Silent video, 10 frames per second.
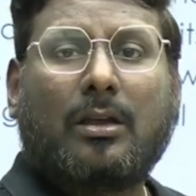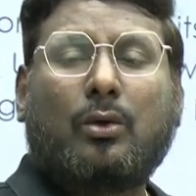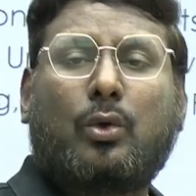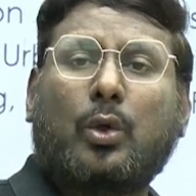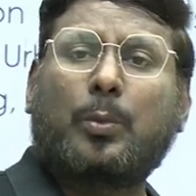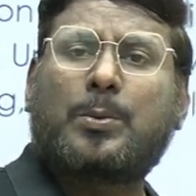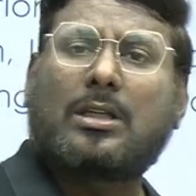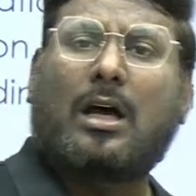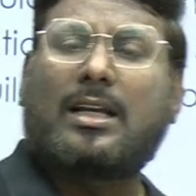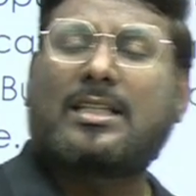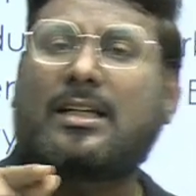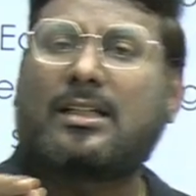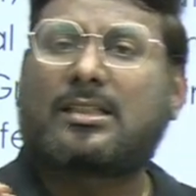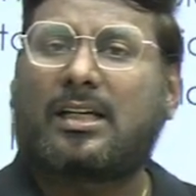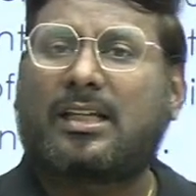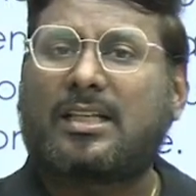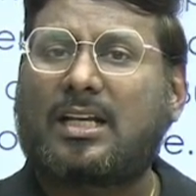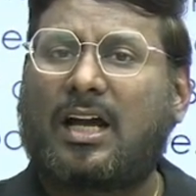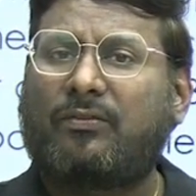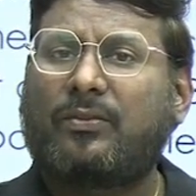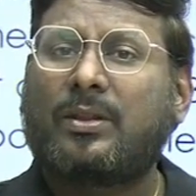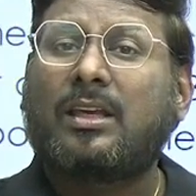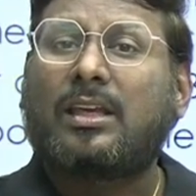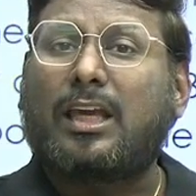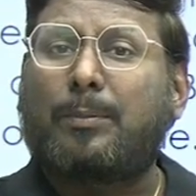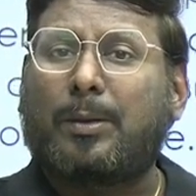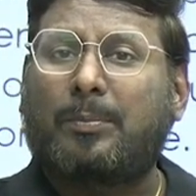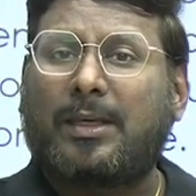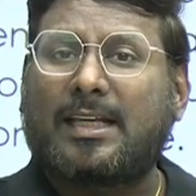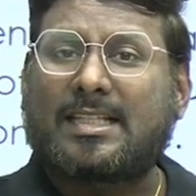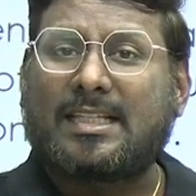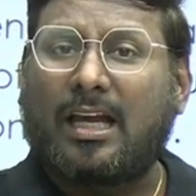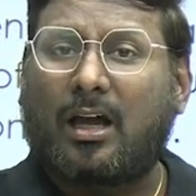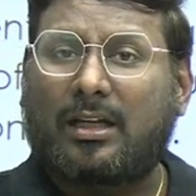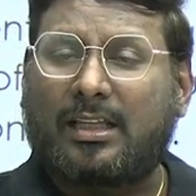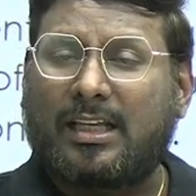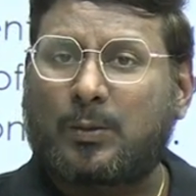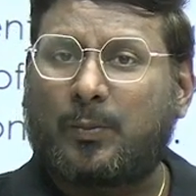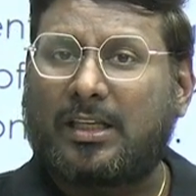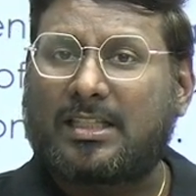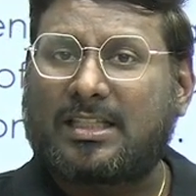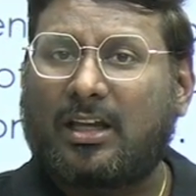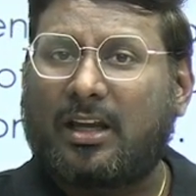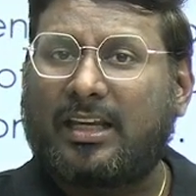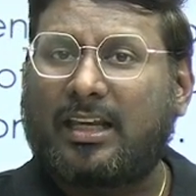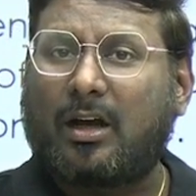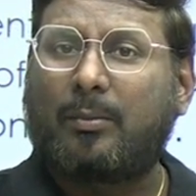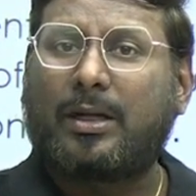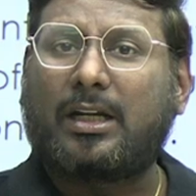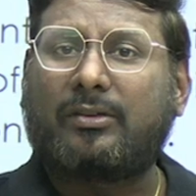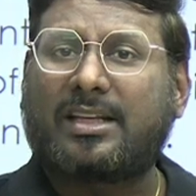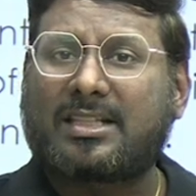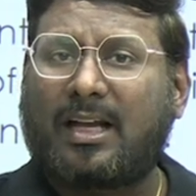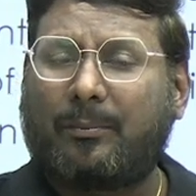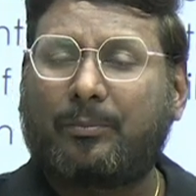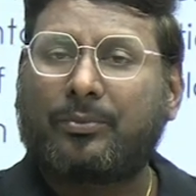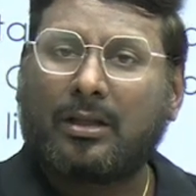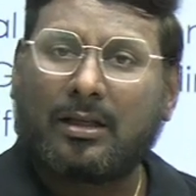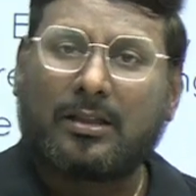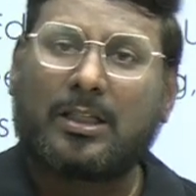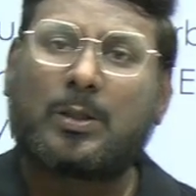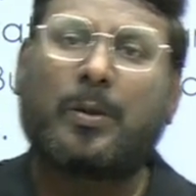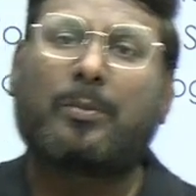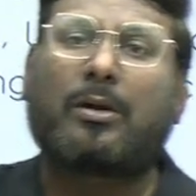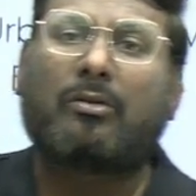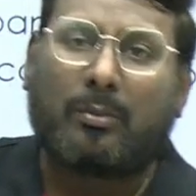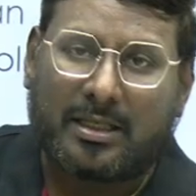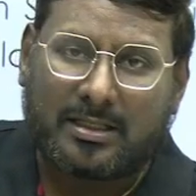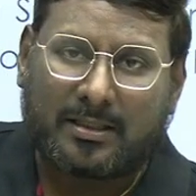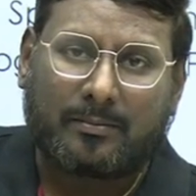groups or general studies of APPSC or TSPSC or any competitive exam, this paper will be easy.